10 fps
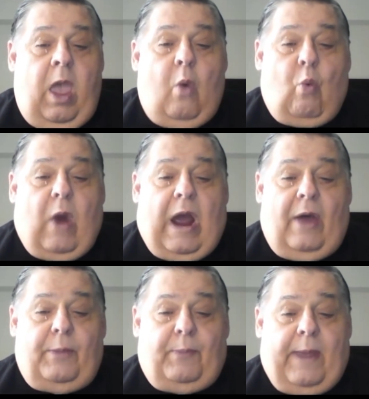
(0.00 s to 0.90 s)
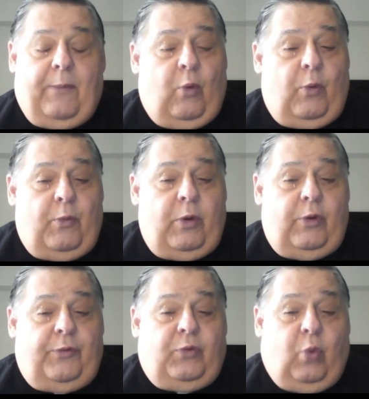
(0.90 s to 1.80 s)
While the paper would
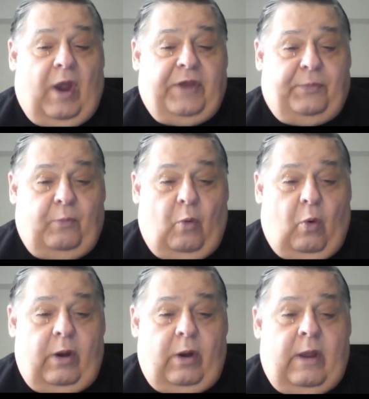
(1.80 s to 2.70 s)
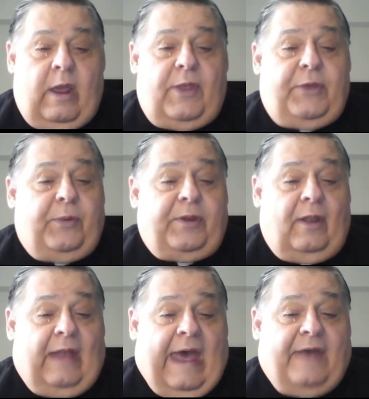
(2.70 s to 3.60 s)
move twice more, this was the
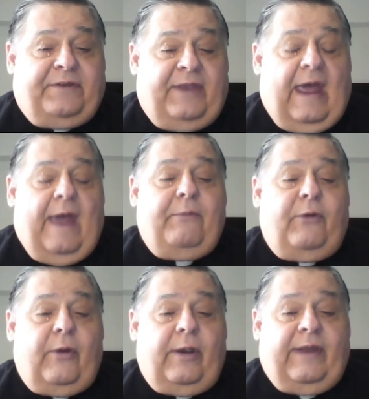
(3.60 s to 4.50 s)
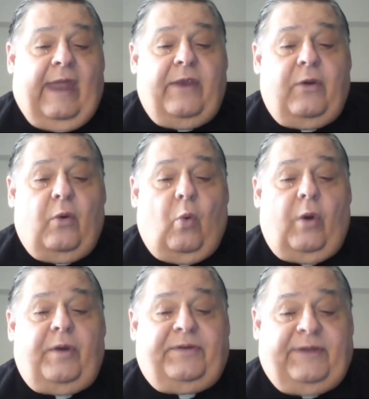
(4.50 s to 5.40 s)
last time during Daniel
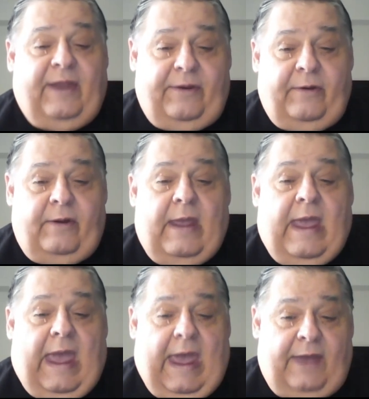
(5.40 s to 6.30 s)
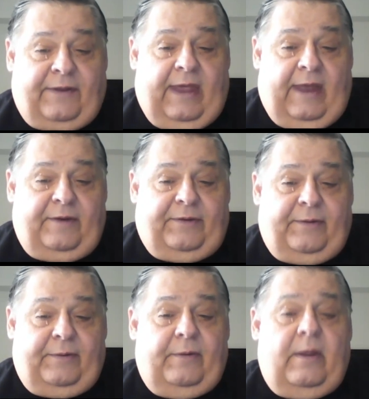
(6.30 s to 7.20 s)
Warner's tenure as
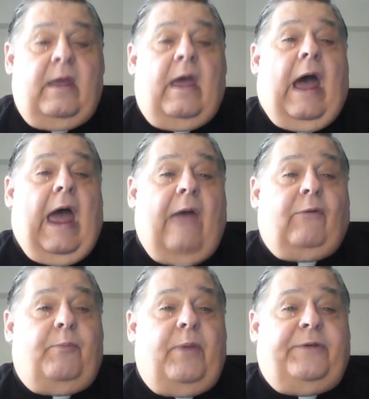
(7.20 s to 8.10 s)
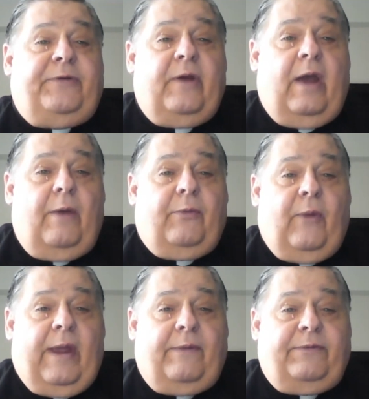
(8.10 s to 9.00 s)
editor. I have a picture of
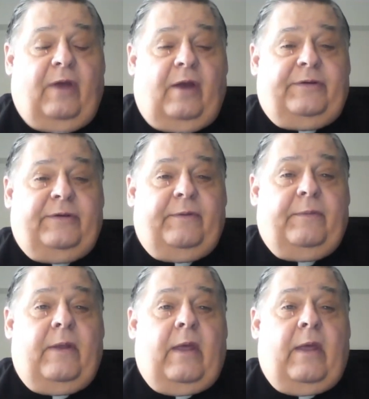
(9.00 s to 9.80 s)
Grand Junction.